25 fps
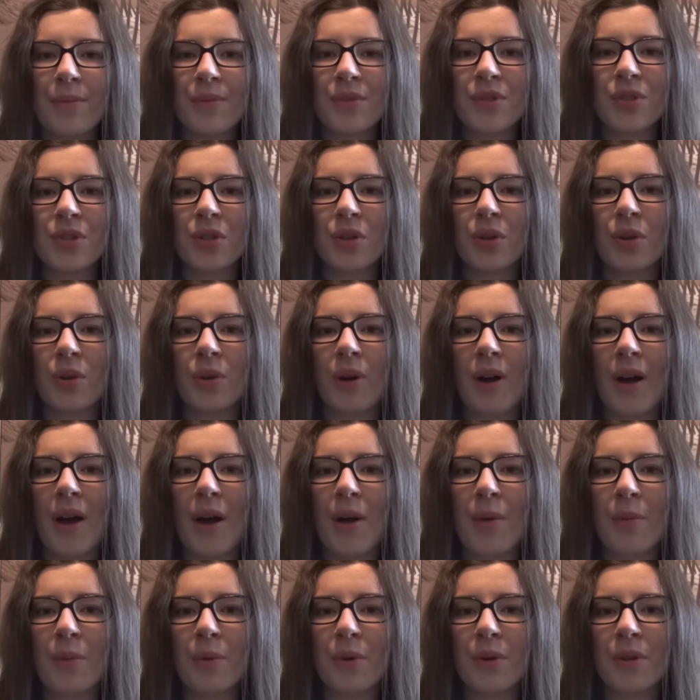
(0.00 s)
so
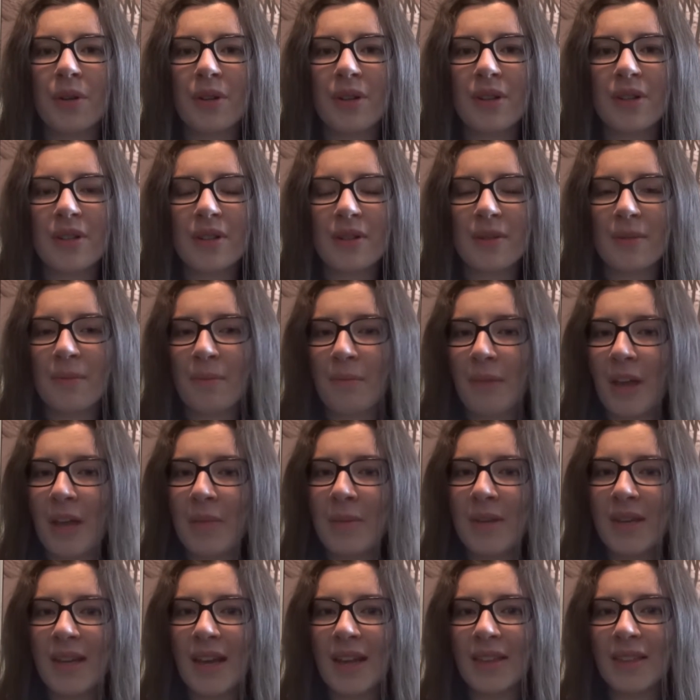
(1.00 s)
I would
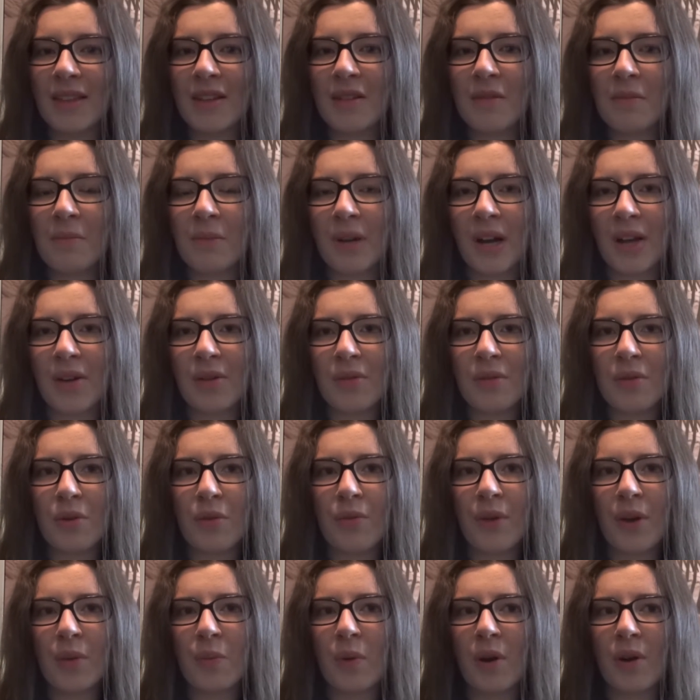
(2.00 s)
maybe get them, but I don't know
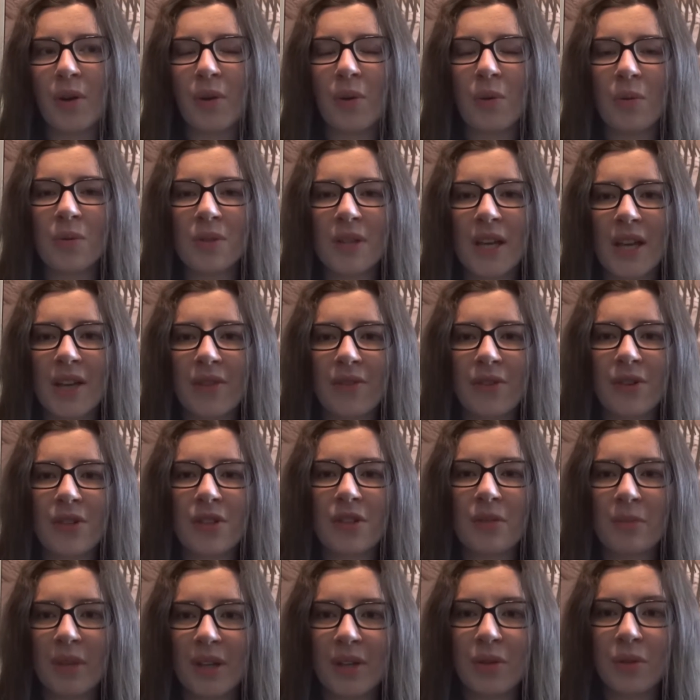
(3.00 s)
if I'd want a whole tank for
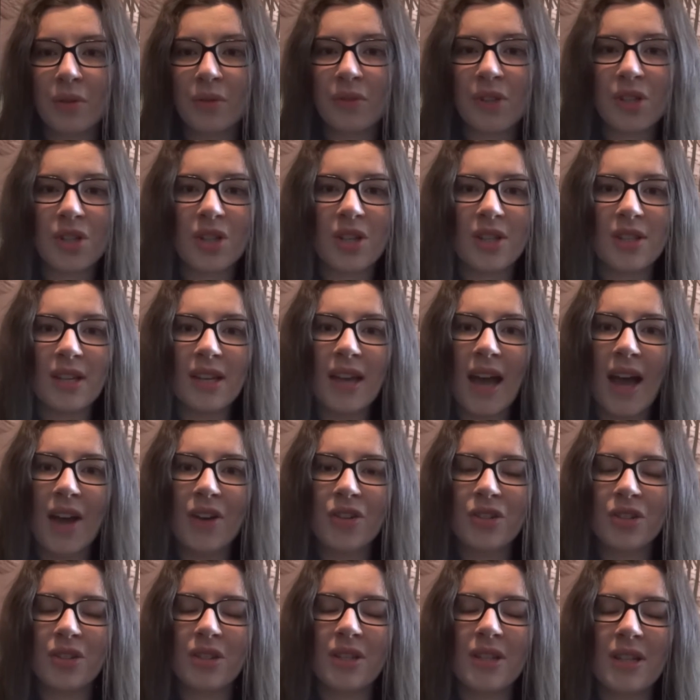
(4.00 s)
just a big goldfish, because they
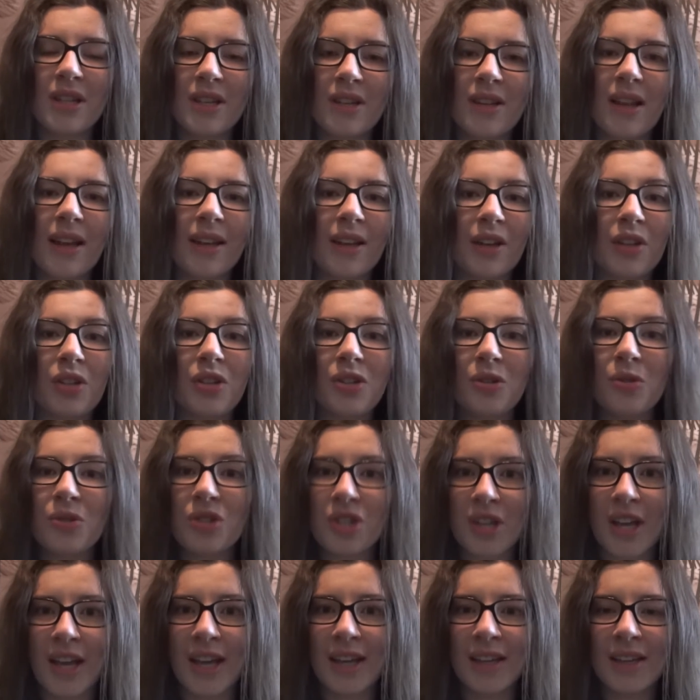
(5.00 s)
actually need like a
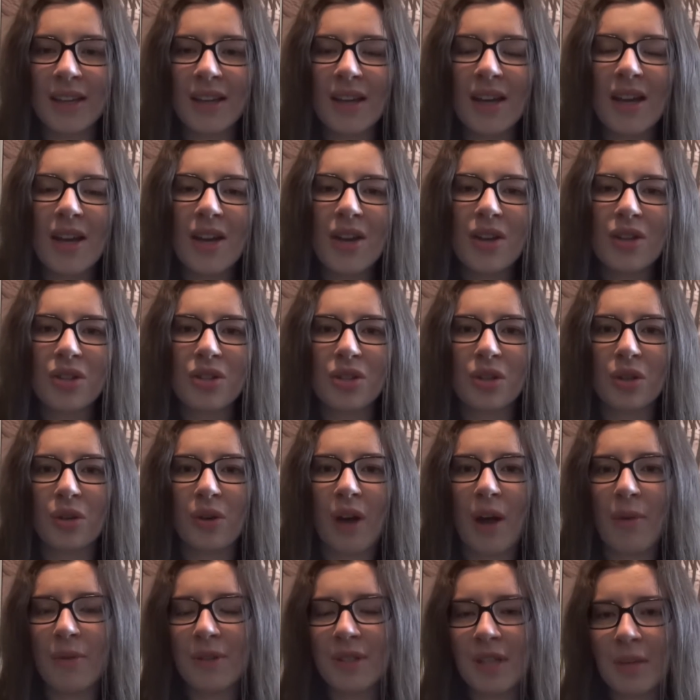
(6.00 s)
huge tank, so
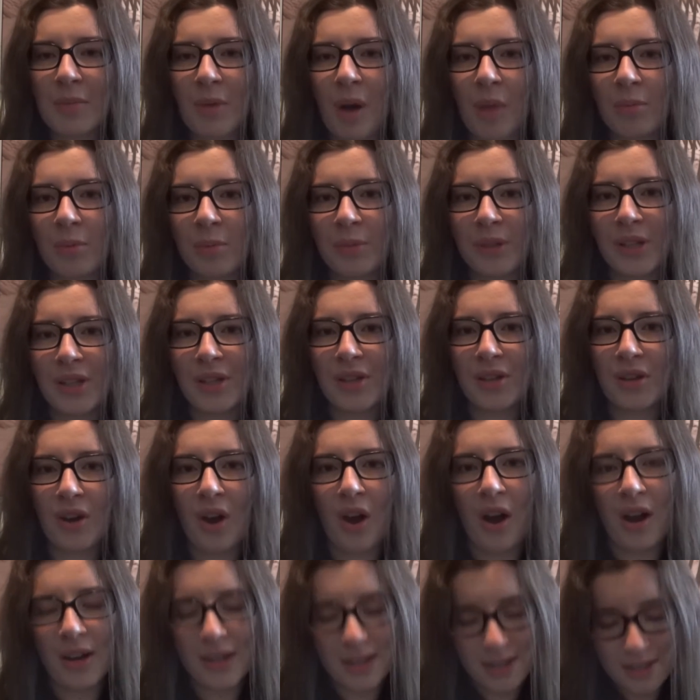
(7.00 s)
I would say probably
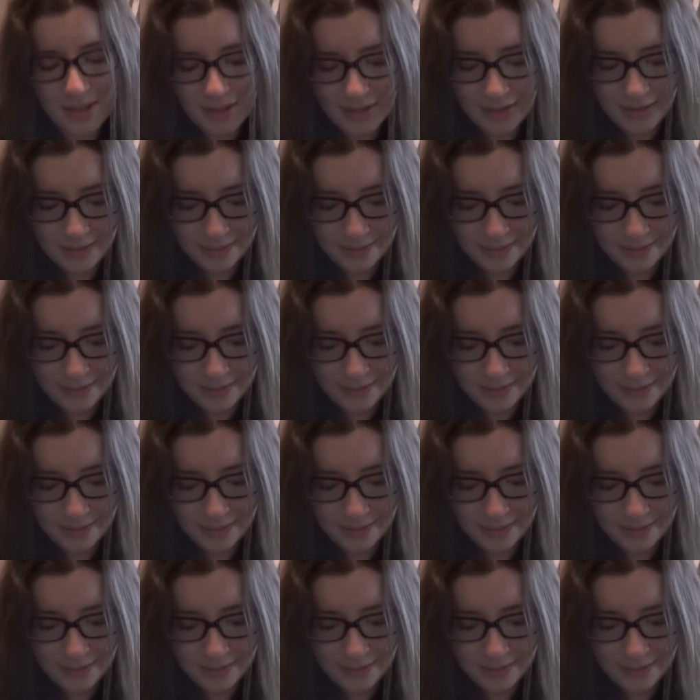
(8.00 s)
not.